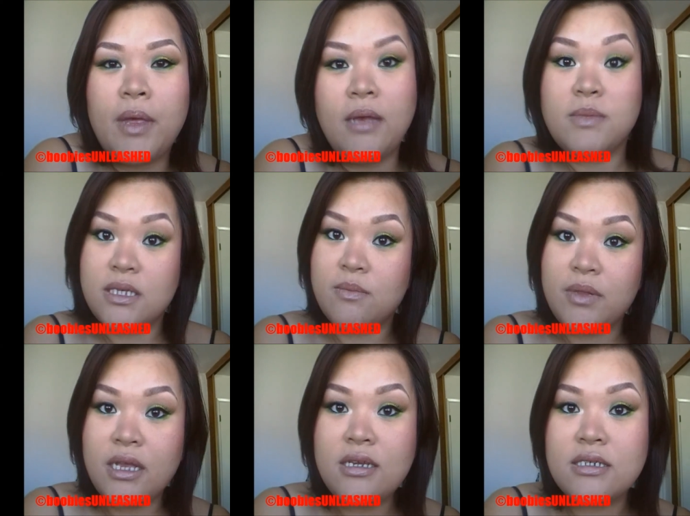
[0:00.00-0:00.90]
pimps
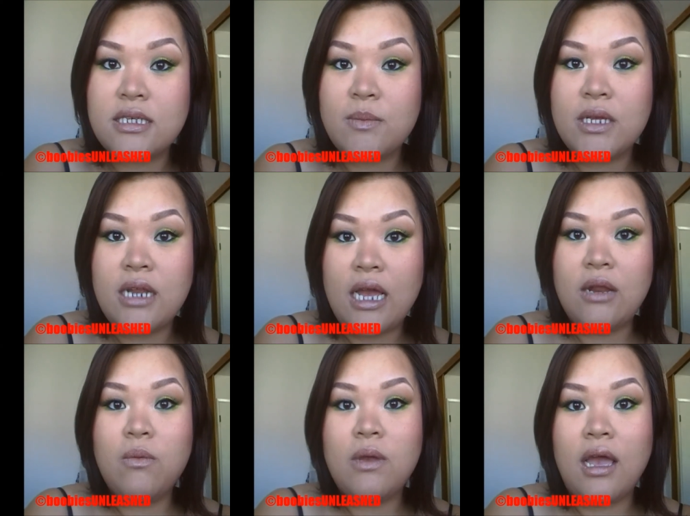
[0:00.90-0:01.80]
and players? I mean,
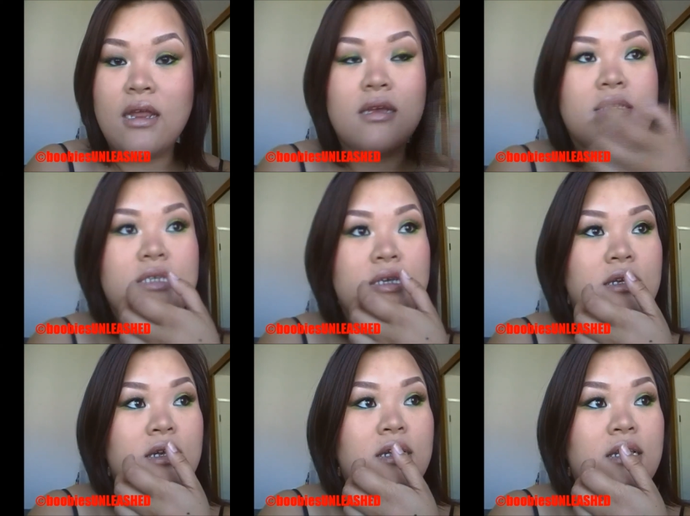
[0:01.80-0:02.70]
I don't get it.
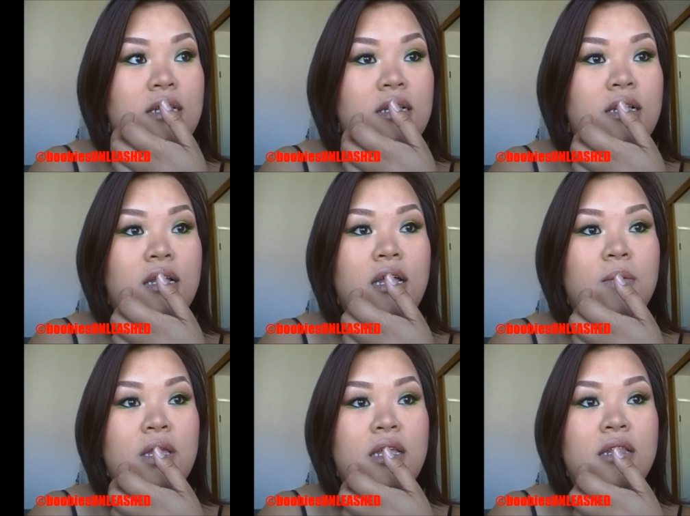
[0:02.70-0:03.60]

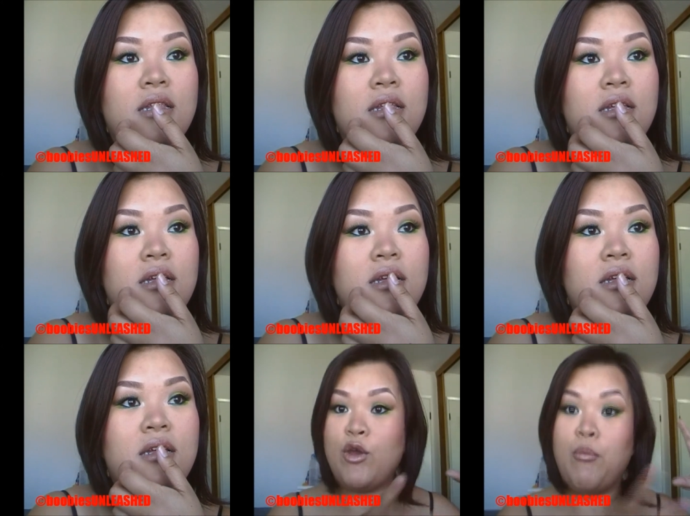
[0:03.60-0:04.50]
I mean,
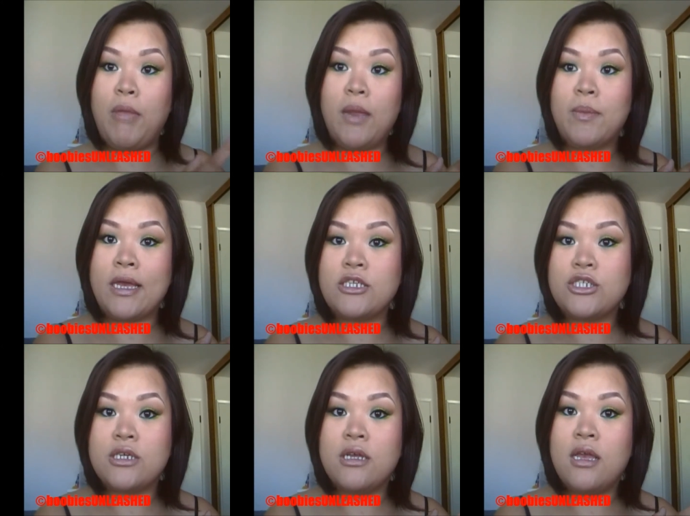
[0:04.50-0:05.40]
have their main
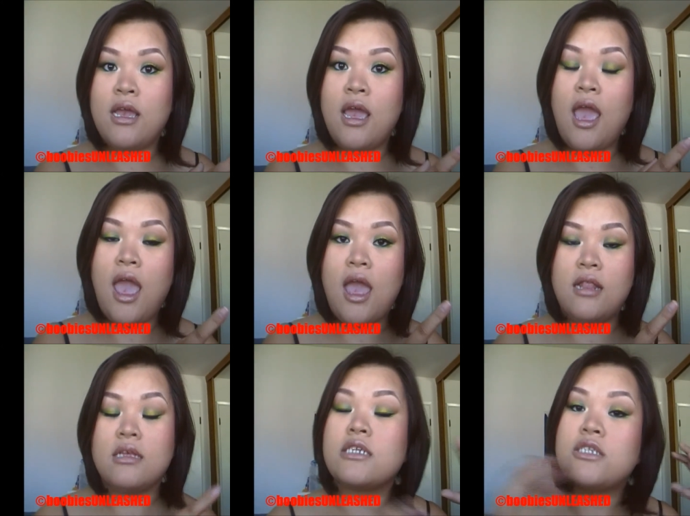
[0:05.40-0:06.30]
bitch
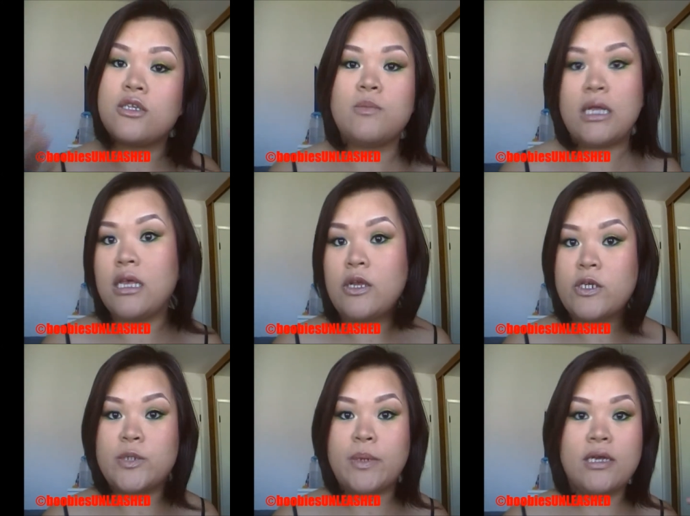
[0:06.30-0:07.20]
and excuse my
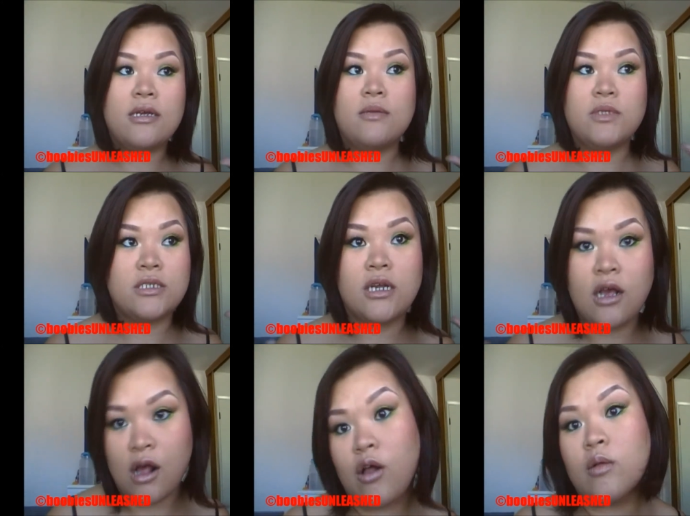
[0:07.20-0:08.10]
language, but I'm just
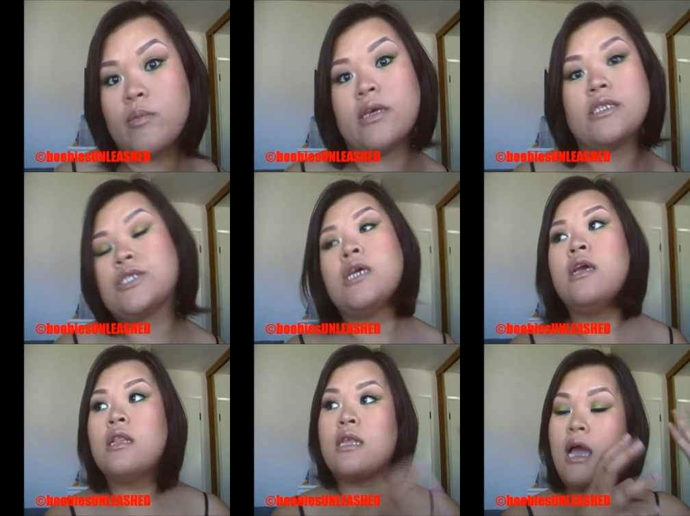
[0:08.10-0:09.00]
gonna call them bitch.
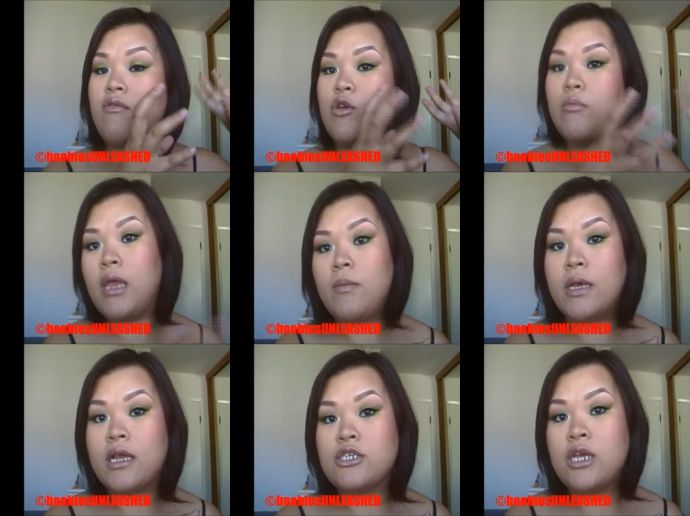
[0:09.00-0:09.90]
They have their
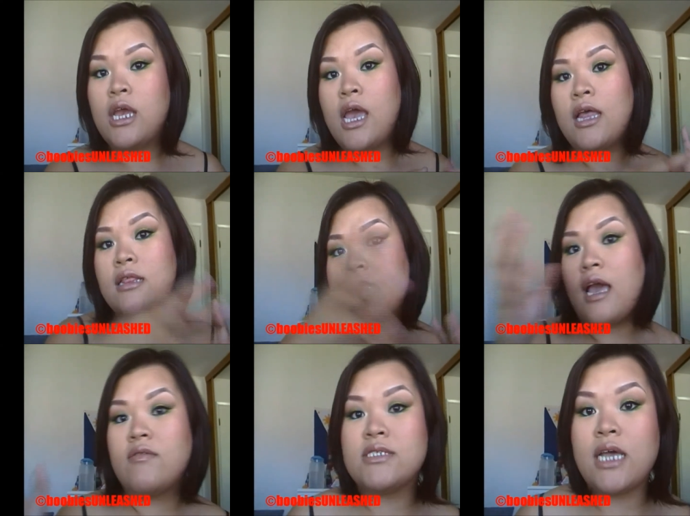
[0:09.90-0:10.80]
main bitch and
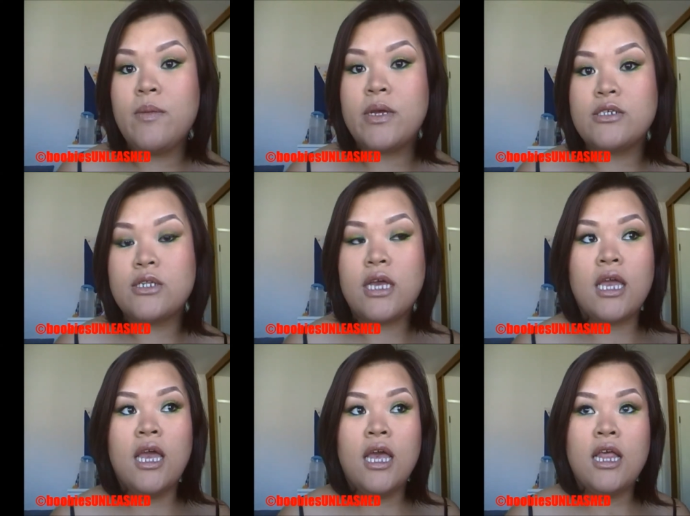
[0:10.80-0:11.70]
they have a side bitch.
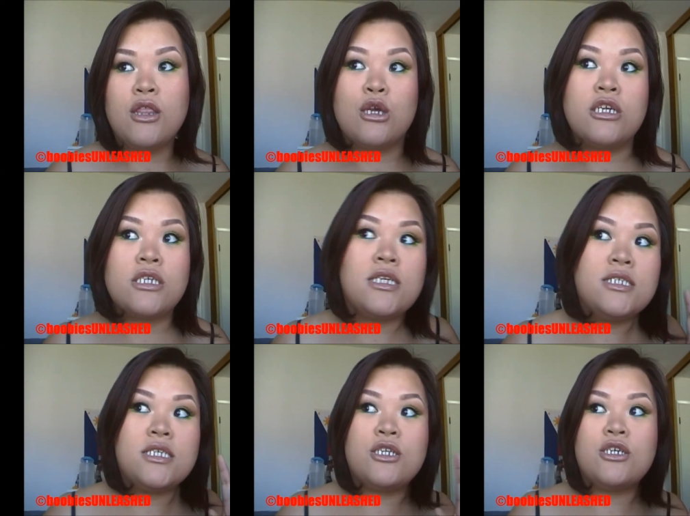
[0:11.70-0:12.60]
Like they're
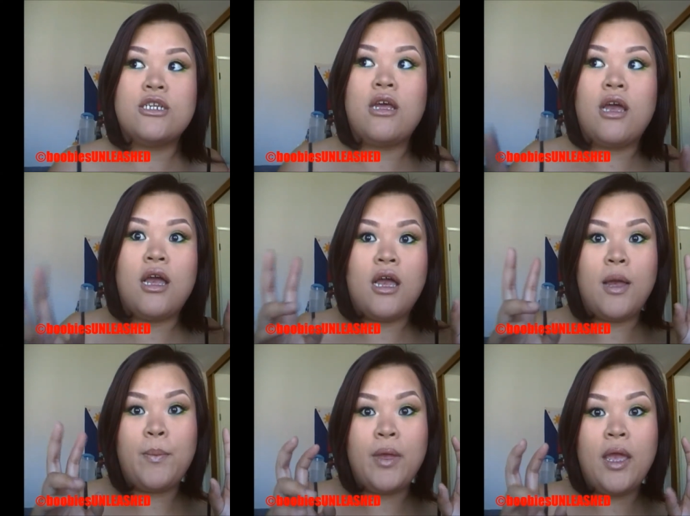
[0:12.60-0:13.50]
considered
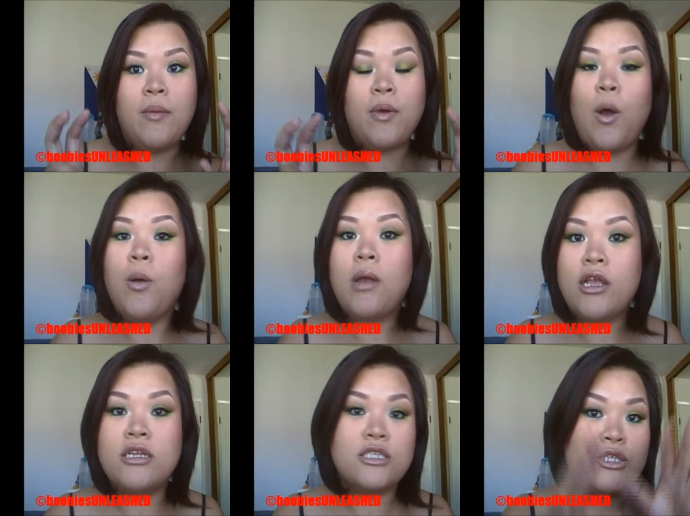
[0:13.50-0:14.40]
a pimp. Oh
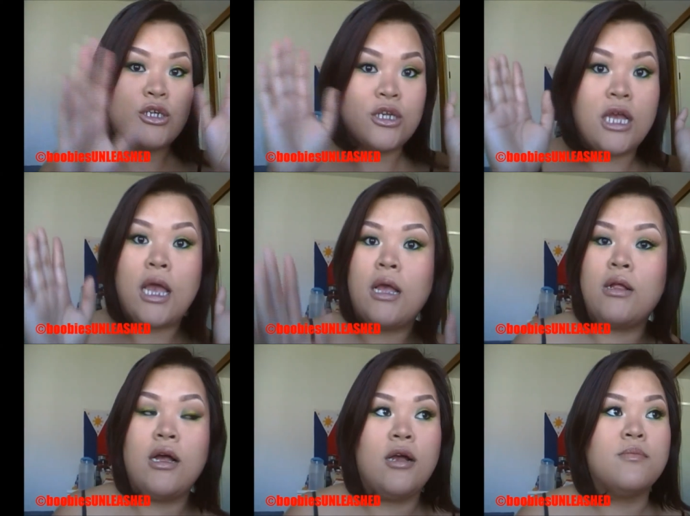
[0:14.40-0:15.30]
my goodness, they're
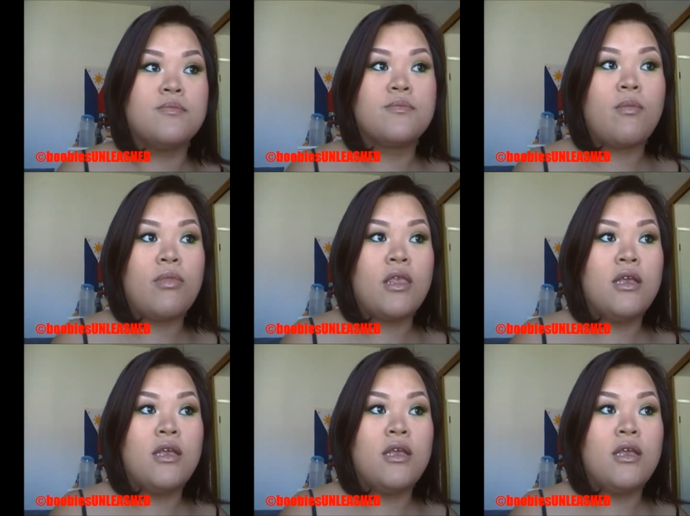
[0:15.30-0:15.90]
um,